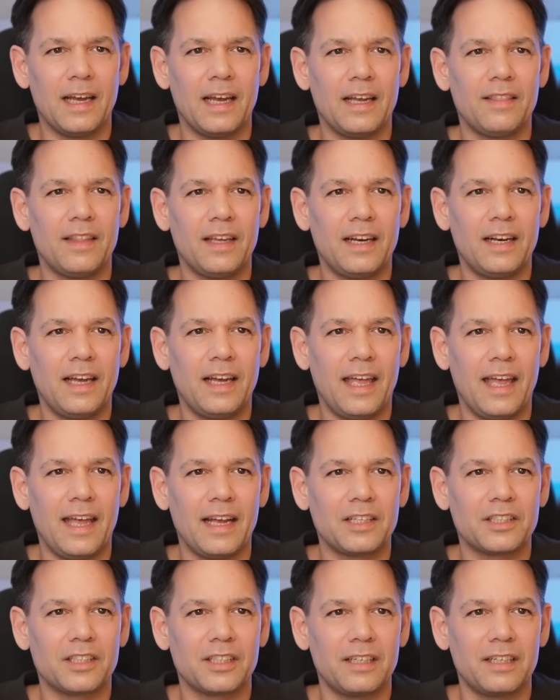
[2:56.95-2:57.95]
And then I
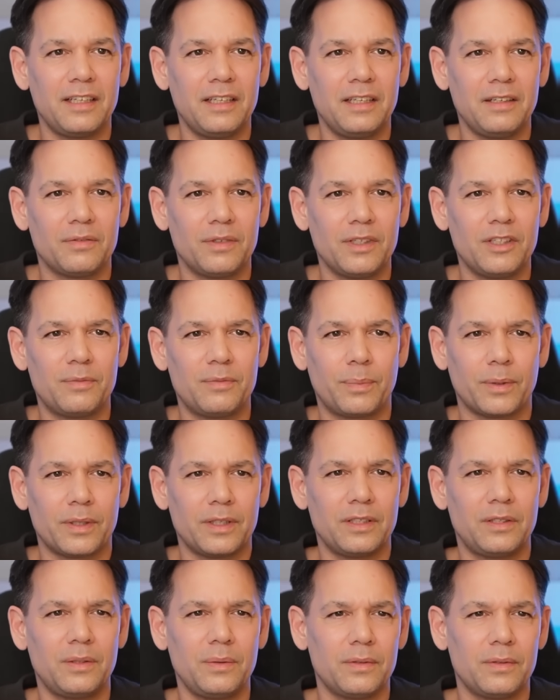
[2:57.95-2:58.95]
actually
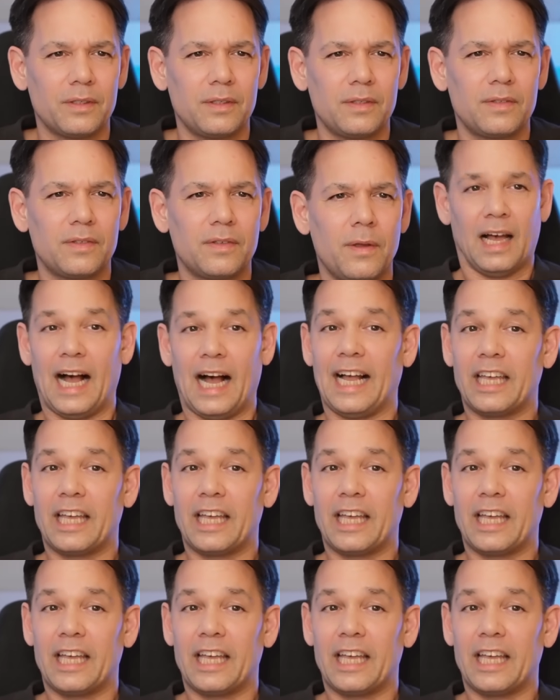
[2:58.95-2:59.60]
responded to this.